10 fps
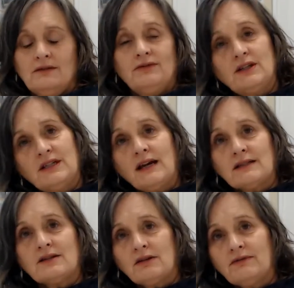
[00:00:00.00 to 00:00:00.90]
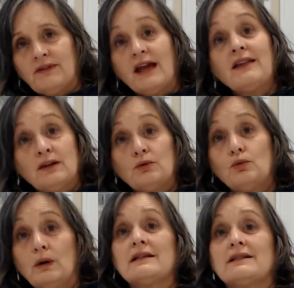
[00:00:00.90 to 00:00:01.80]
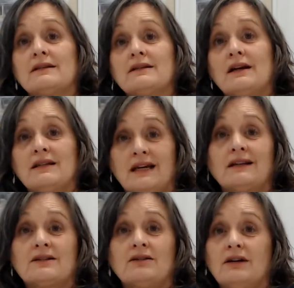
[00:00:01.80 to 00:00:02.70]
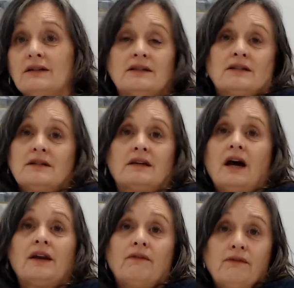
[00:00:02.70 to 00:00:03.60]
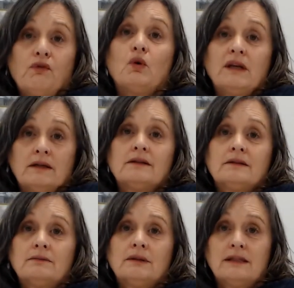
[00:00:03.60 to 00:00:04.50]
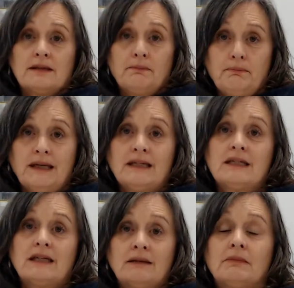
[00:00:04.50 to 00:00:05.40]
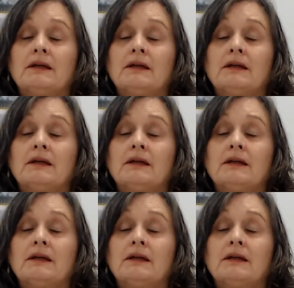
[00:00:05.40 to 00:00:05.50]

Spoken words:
the downside of that, and there always is a downside. You can't avoid it when there's a bigger team.